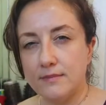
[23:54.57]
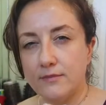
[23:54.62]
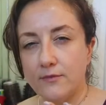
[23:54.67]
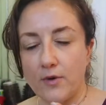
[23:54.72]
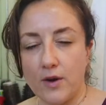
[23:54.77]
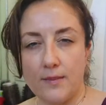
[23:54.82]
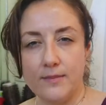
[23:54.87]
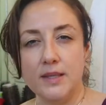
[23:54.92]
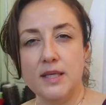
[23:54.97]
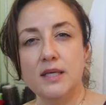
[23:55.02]

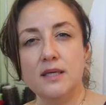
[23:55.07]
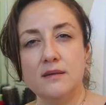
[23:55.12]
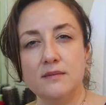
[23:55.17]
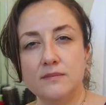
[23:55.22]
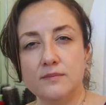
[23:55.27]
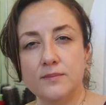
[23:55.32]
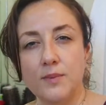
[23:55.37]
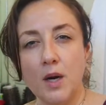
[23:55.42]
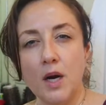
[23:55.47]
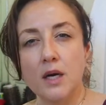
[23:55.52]
rummy
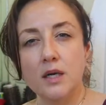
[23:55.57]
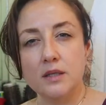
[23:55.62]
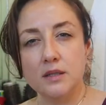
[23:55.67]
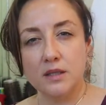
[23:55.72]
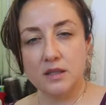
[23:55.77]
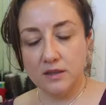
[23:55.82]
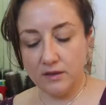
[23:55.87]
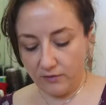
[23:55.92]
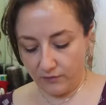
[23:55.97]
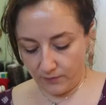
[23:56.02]

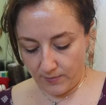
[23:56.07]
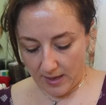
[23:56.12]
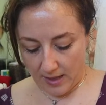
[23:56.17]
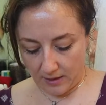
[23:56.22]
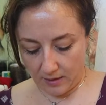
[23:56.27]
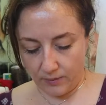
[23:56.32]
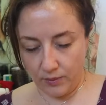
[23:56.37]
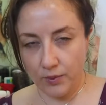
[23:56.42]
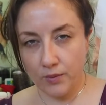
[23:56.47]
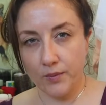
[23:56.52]
part of
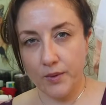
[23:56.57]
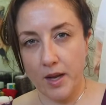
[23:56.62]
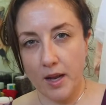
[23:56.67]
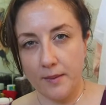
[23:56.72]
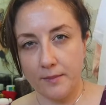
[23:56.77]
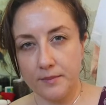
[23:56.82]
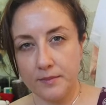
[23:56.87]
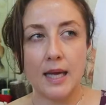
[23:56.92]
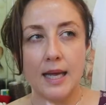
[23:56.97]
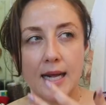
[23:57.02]
Malibu
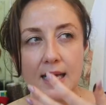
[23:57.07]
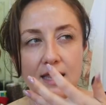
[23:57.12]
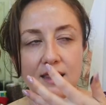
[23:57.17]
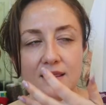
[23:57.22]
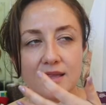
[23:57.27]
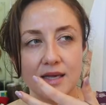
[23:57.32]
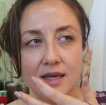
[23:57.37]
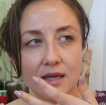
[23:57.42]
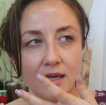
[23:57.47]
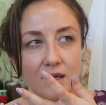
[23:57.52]
rum. And I
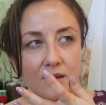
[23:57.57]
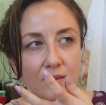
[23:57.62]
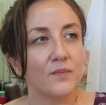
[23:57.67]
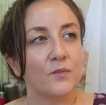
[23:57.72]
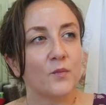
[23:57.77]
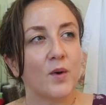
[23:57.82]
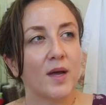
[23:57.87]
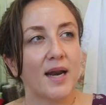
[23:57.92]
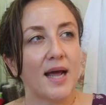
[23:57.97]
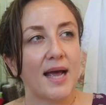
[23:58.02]
think
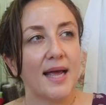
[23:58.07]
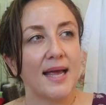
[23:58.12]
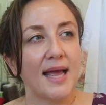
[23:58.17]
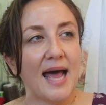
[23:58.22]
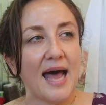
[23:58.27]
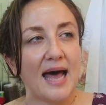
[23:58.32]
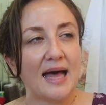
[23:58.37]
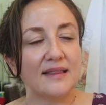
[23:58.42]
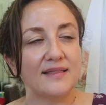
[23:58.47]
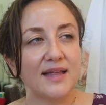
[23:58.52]
when I
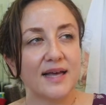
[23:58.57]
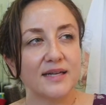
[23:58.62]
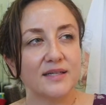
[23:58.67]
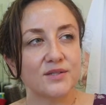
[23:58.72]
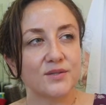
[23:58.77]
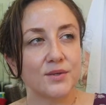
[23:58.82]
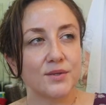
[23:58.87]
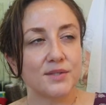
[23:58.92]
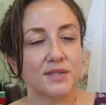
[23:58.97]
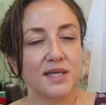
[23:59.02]
had that
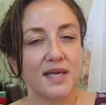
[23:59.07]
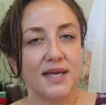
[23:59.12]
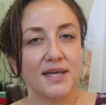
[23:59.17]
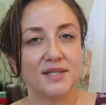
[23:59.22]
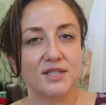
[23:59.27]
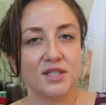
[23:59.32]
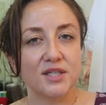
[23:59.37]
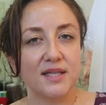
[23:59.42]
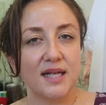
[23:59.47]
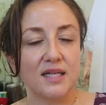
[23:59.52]

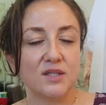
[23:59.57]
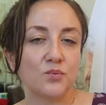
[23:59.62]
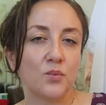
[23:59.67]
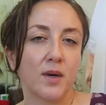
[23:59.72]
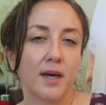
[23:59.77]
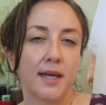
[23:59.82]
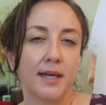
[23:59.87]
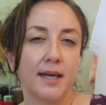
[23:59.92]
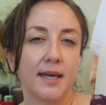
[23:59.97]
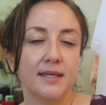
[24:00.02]
association, that's
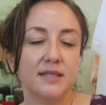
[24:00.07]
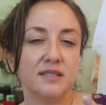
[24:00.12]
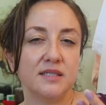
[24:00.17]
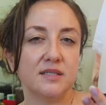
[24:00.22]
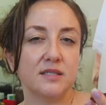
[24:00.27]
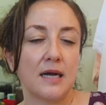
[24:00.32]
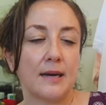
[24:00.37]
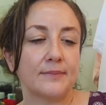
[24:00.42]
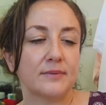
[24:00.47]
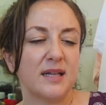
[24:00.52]
when I kind of
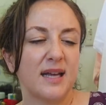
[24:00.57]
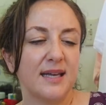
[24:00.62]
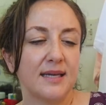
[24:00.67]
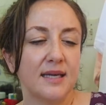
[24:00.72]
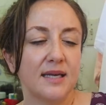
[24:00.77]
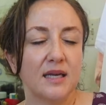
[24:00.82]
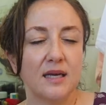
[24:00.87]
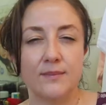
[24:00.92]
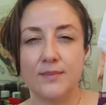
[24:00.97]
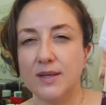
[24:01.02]
stopped
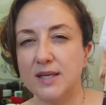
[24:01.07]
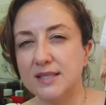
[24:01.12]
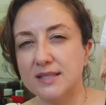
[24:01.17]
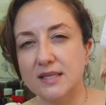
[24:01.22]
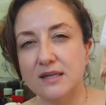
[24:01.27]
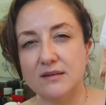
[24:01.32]
liking it because